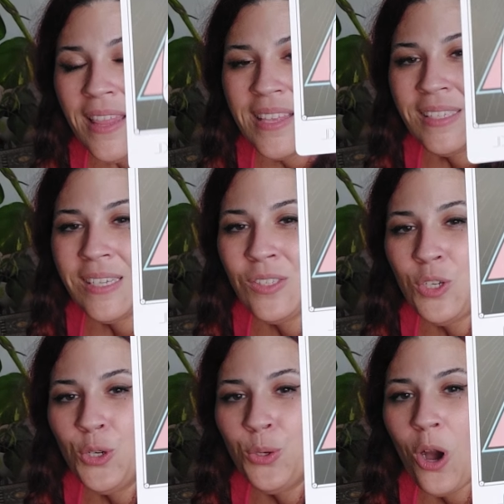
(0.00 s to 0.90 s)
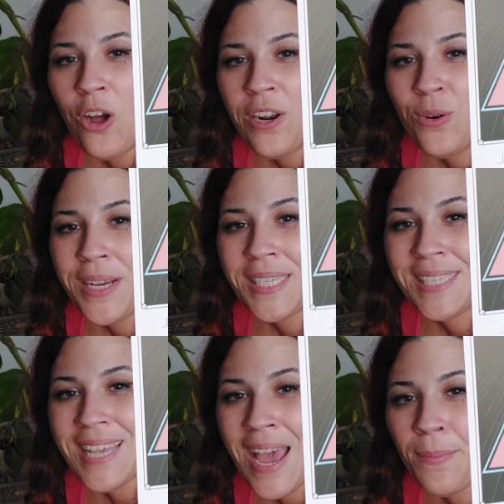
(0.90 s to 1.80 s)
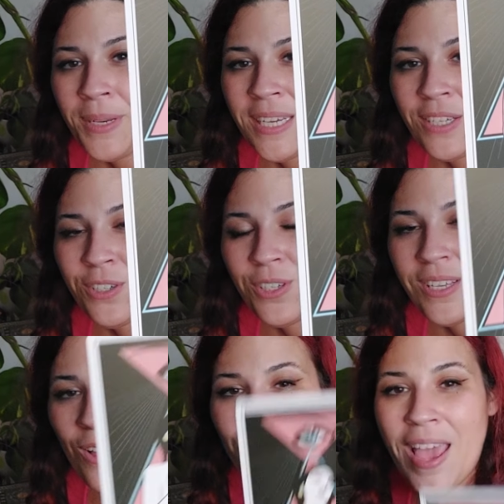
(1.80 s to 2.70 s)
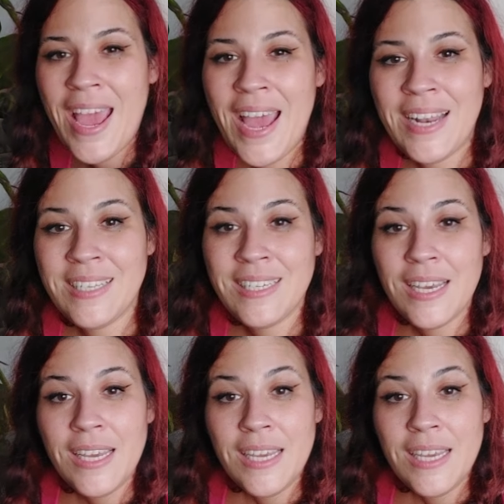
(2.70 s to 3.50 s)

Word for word: This is you auto examining yourself and